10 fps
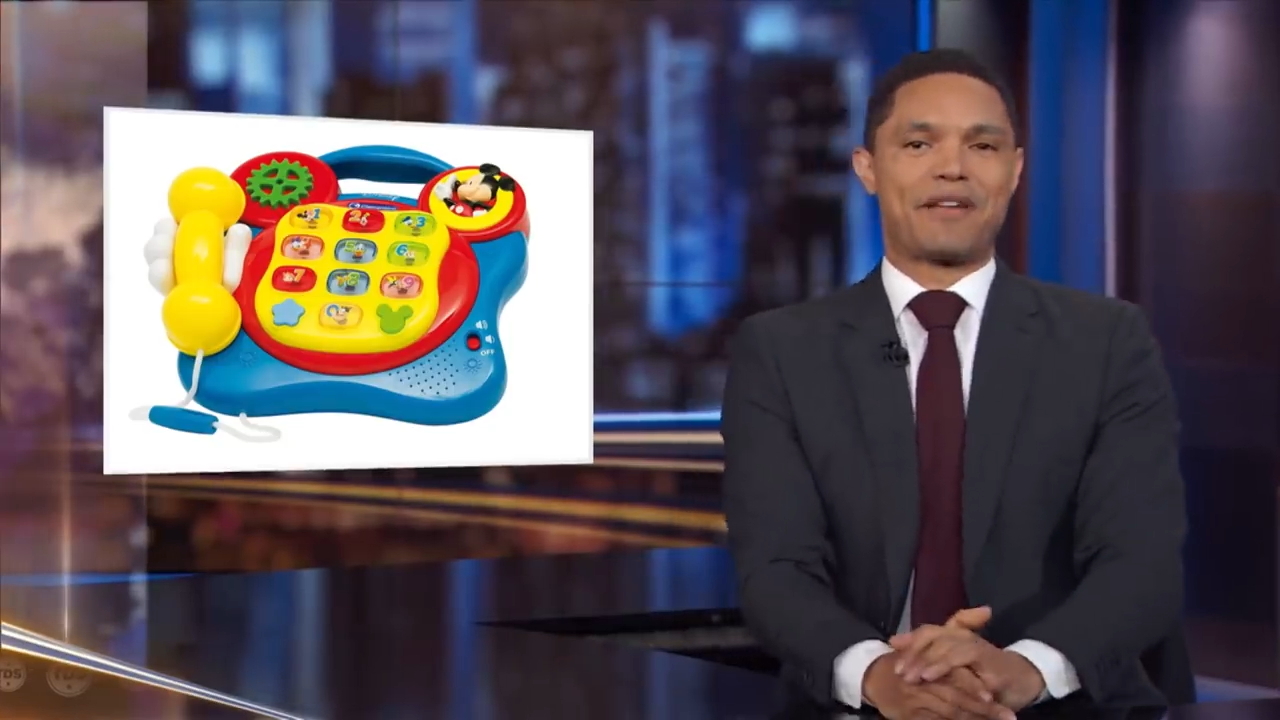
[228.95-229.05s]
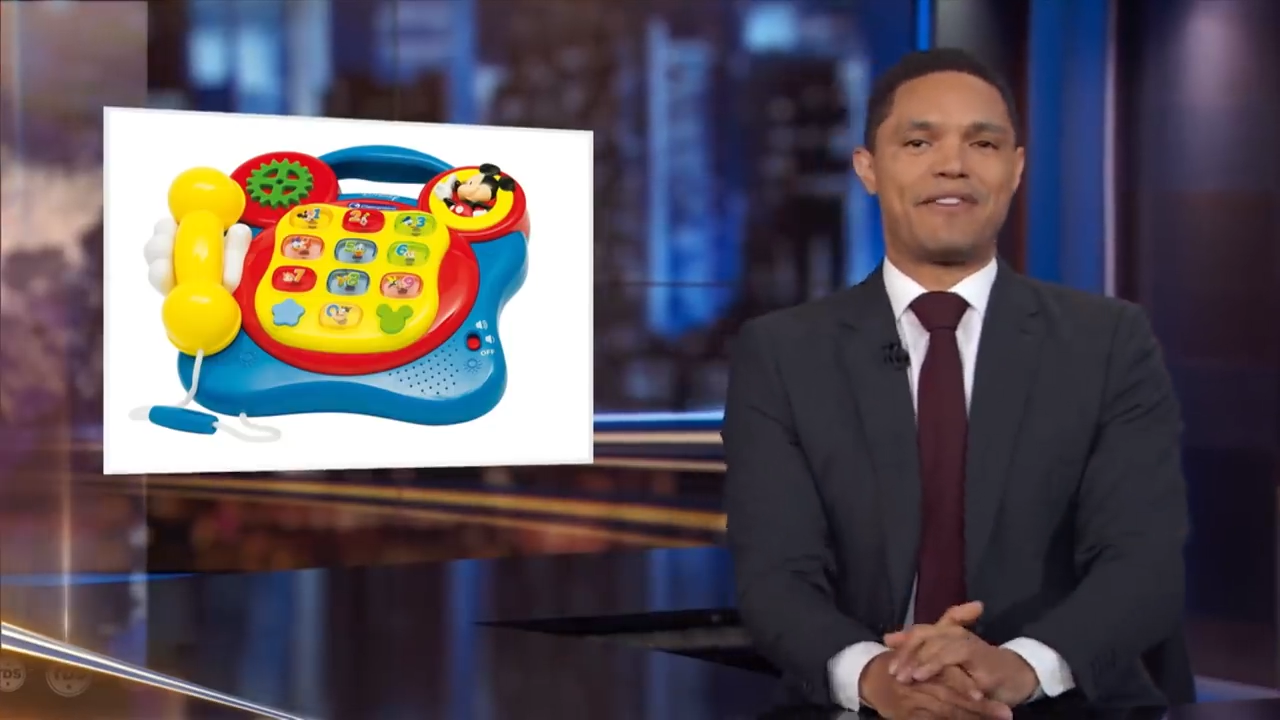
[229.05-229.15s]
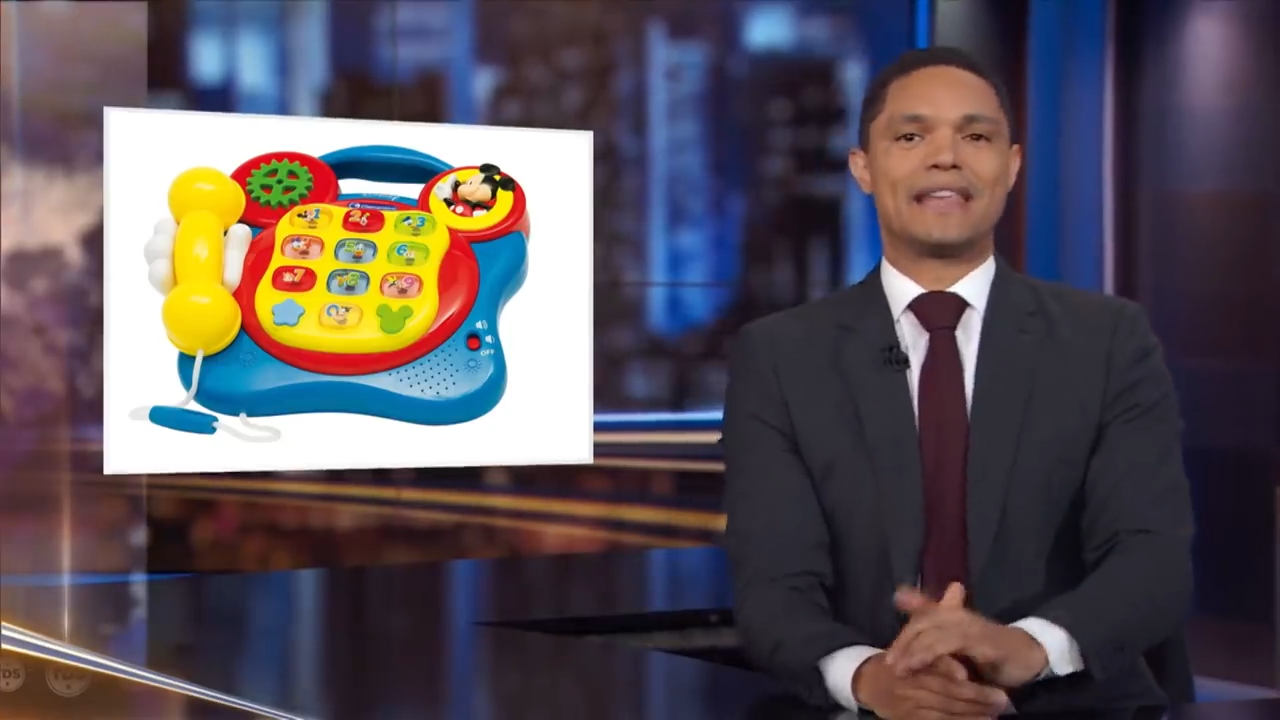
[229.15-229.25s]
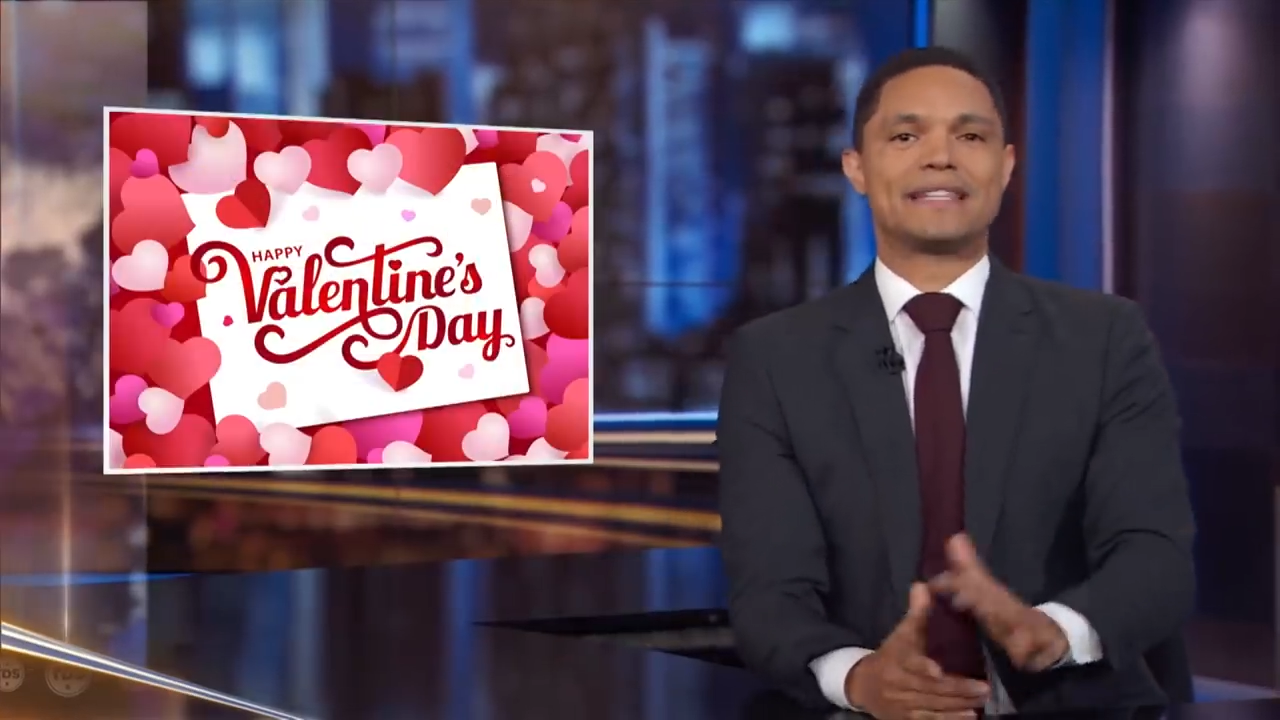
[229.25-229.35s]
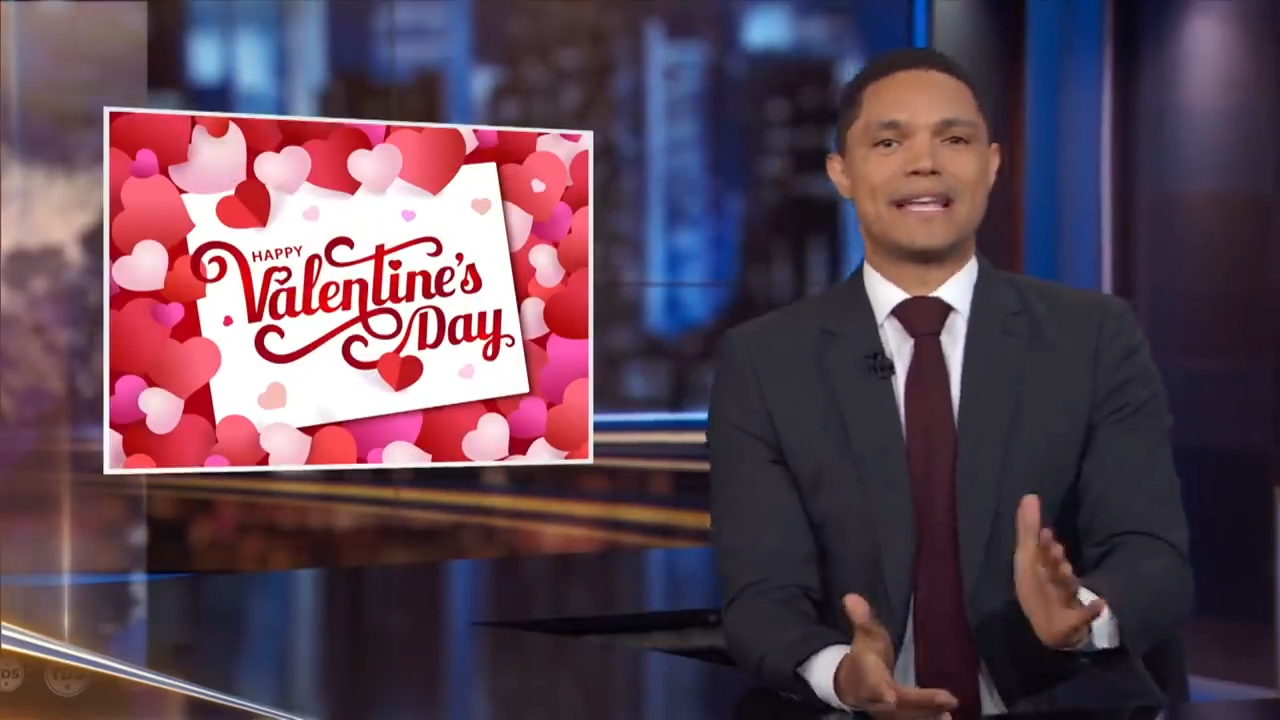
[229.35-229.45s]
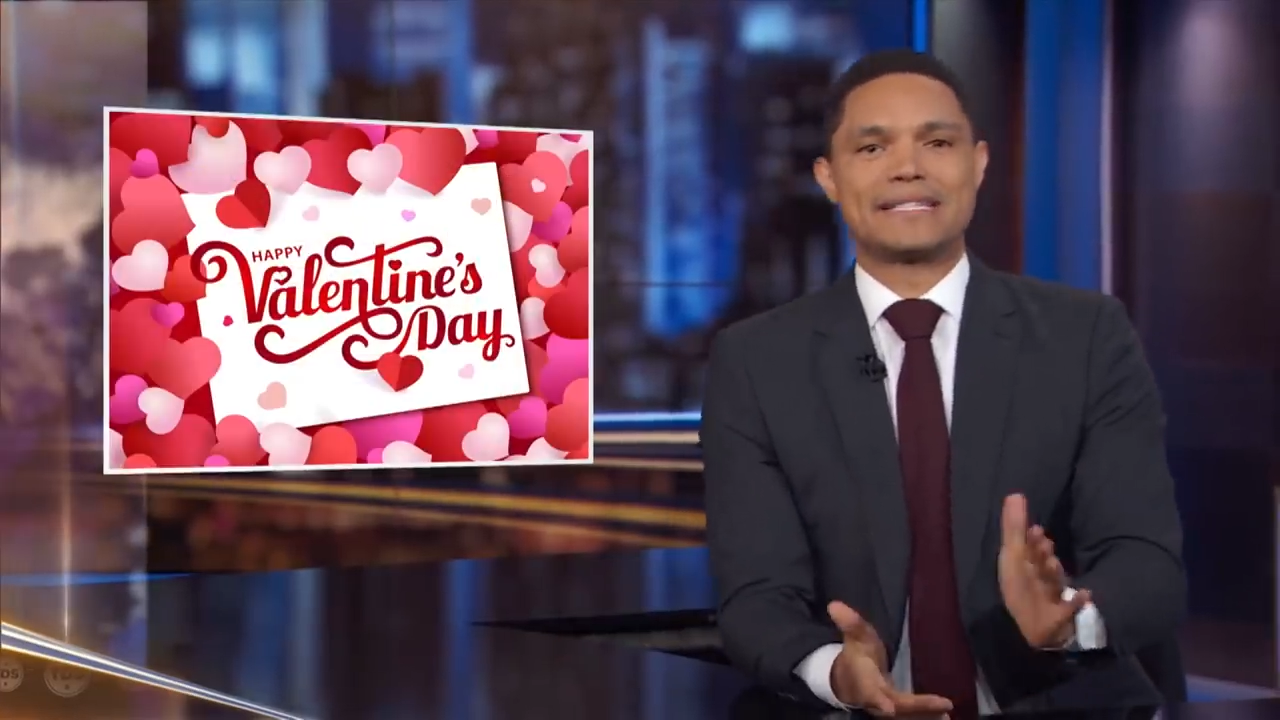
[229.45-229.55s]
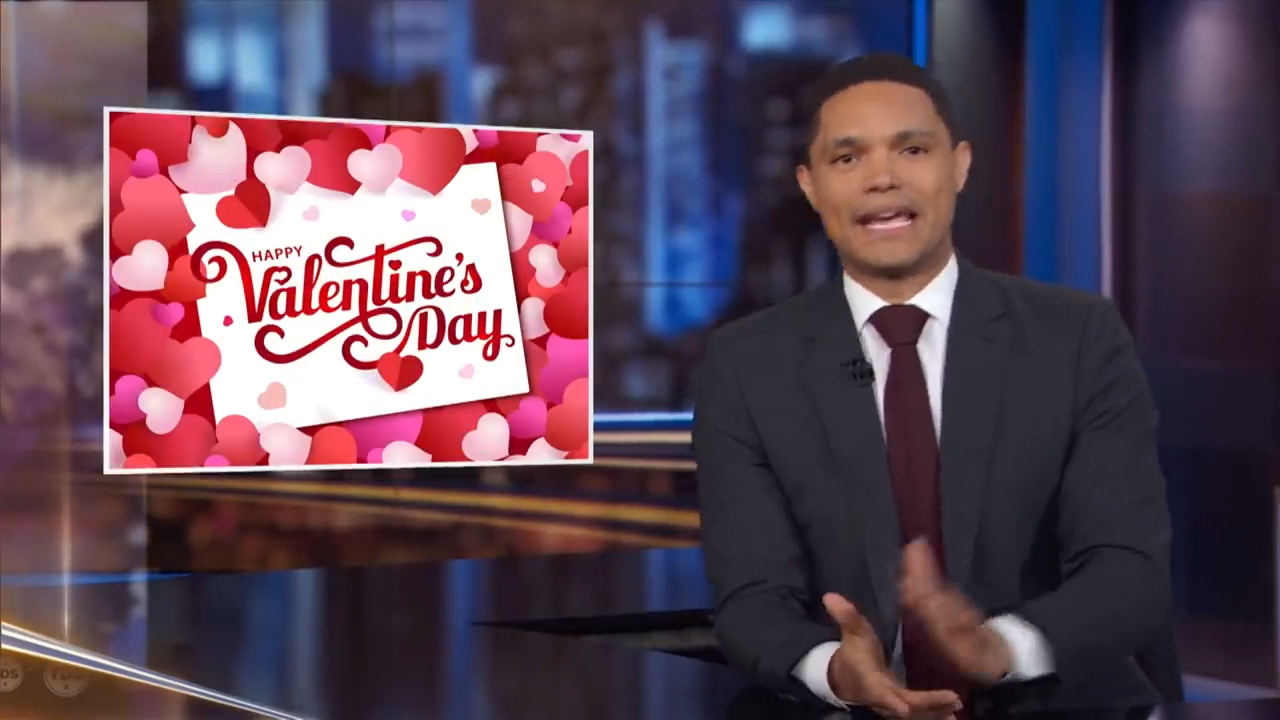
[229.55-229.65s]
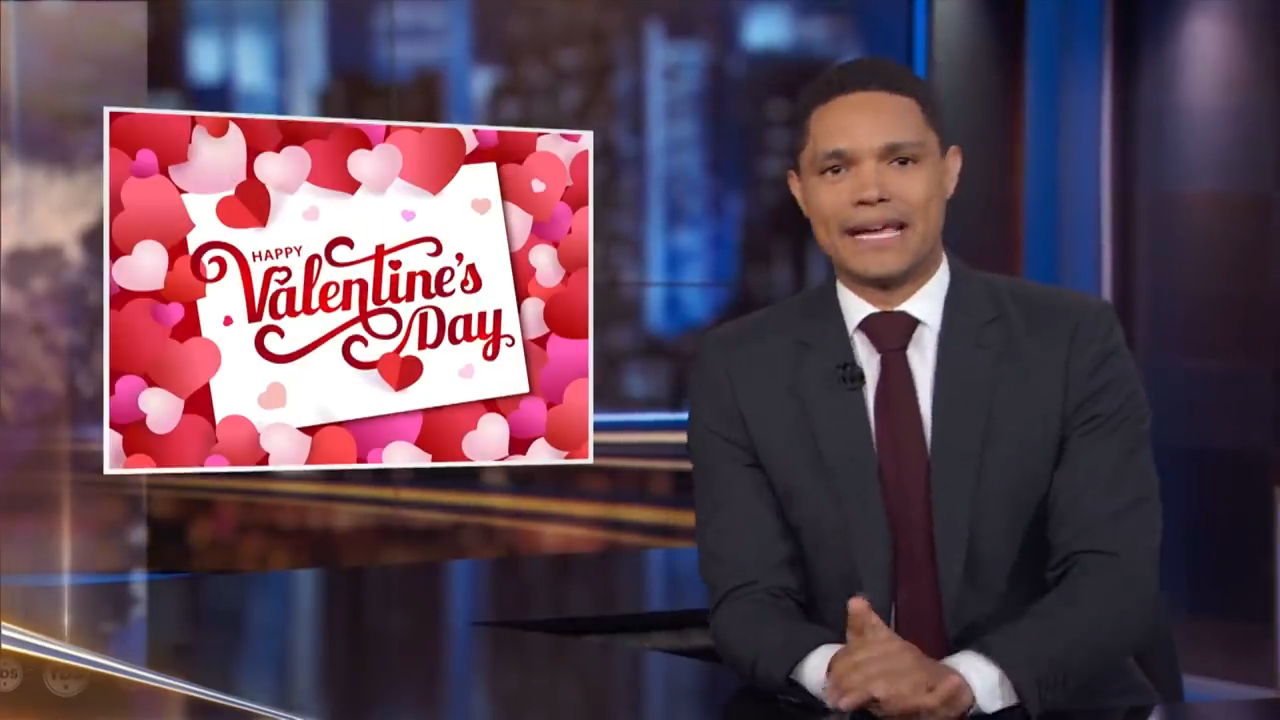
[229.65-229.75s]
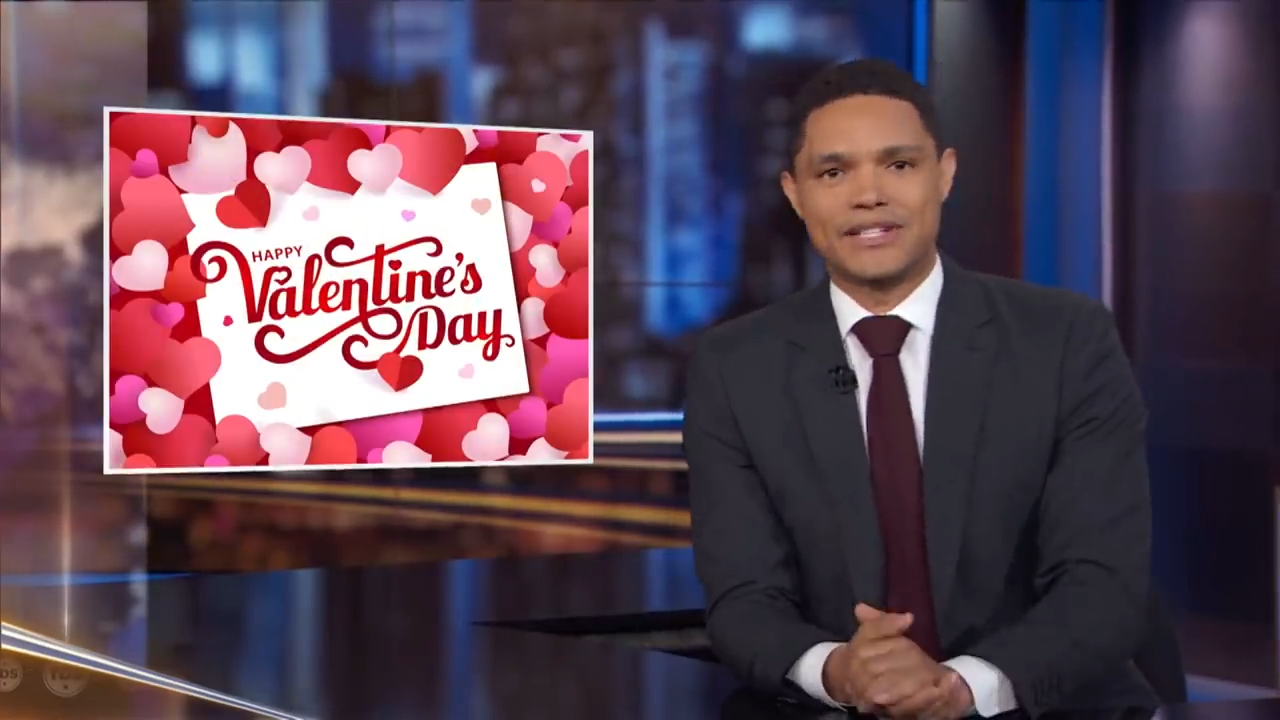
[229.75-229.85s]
Valentine's Day